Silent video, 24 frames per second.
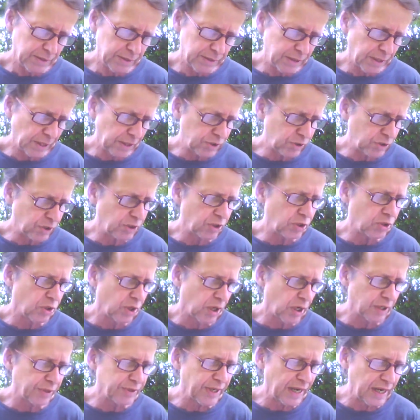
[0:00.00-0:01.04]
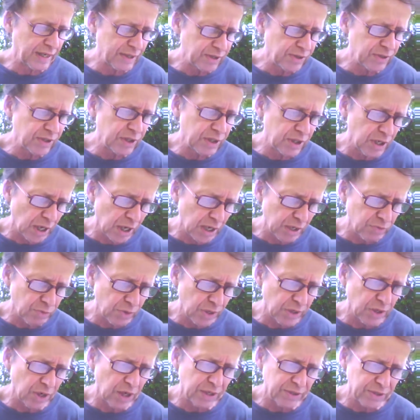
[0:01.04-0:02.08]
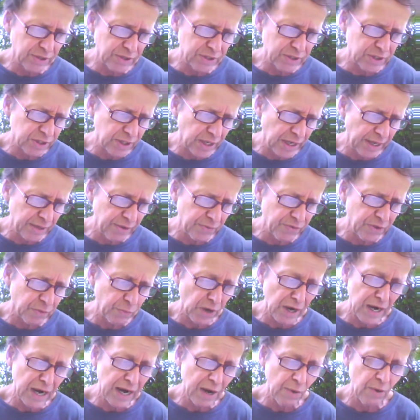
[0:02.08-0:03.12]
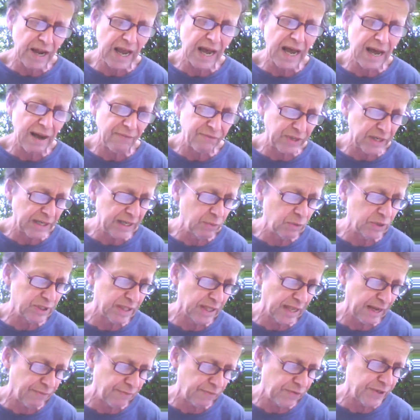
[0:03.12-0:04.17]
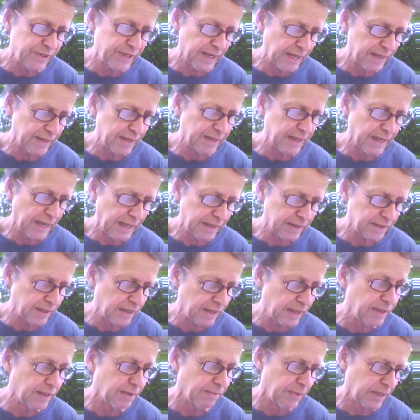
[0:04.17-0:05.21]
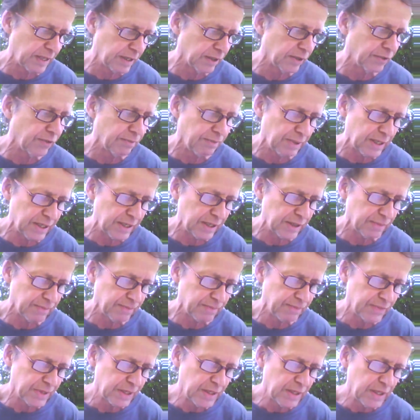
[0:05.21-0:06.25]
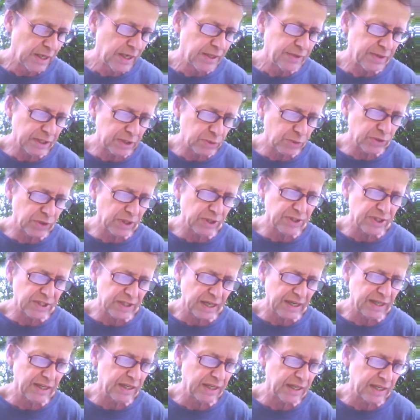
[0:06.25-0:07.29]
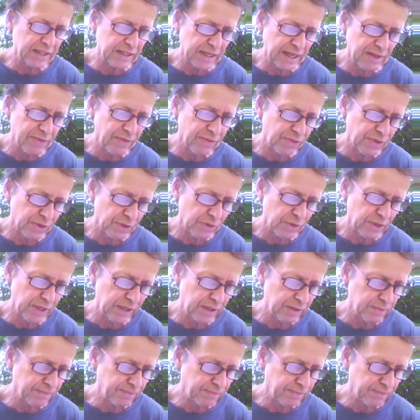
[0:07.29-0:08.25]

Dustin crawled under the guardrail under the side of the highway after he was left for dead again, in the middle of the median. This was on Sunday at 10:30.